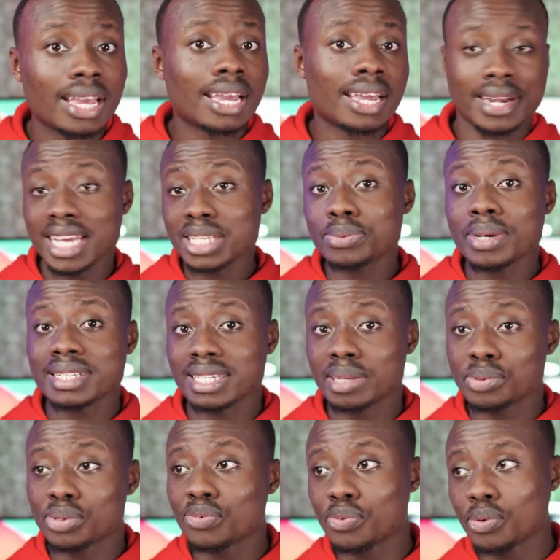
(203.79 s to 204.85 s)
and that's why
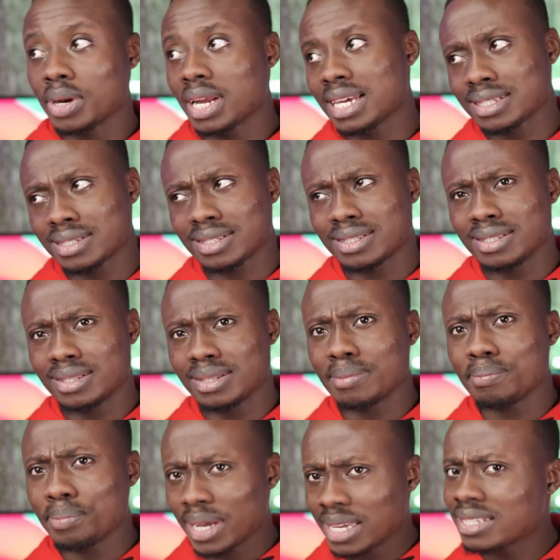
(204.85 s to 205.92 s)
Samsung phone has the
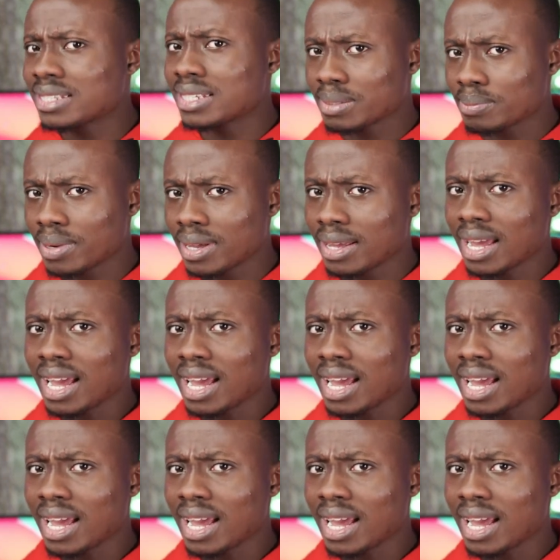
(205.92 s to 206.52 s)
best display.